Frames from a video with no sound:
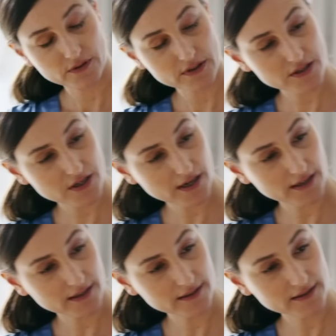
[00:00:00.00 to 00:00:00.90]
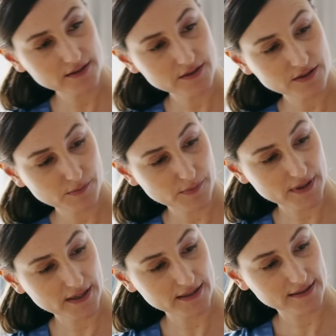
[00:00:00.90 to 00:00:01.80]
lot of old
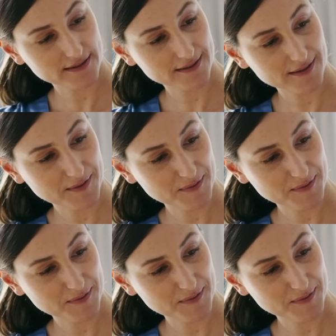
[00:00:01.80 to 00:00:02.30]
people who